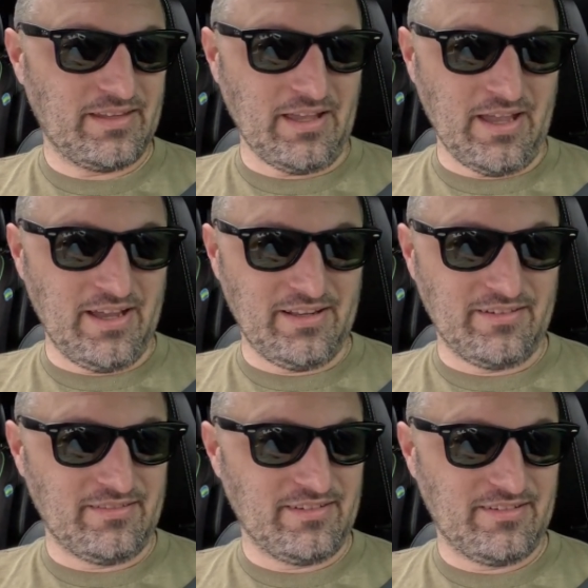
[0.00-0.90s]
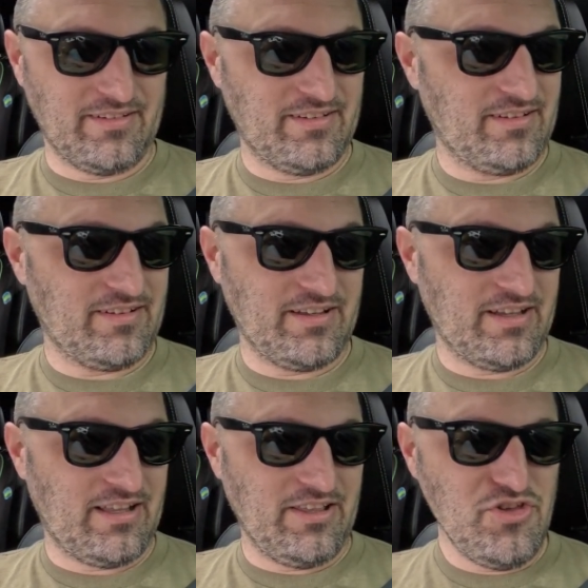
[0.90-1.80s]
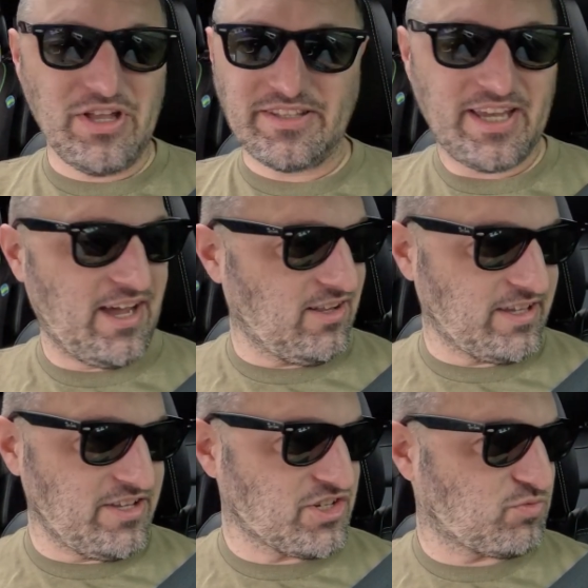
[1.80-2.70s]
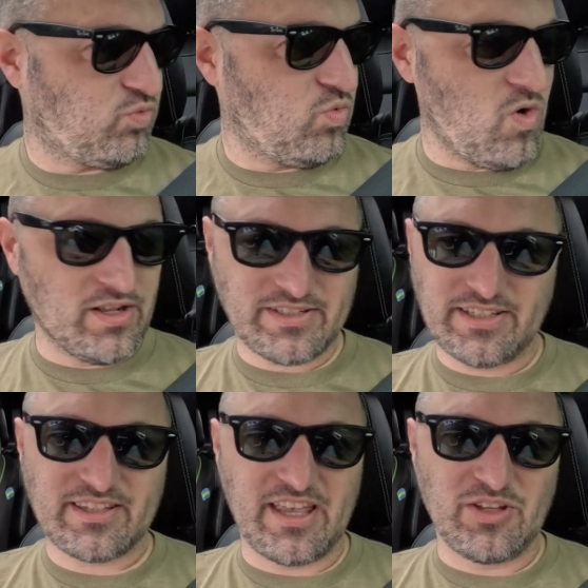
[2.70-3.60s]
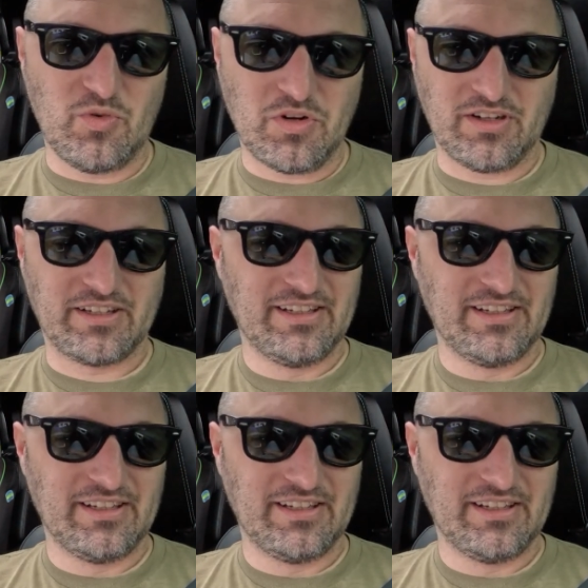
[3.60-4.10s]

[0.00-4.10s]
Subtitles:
And you can tell he just wants this thing to work.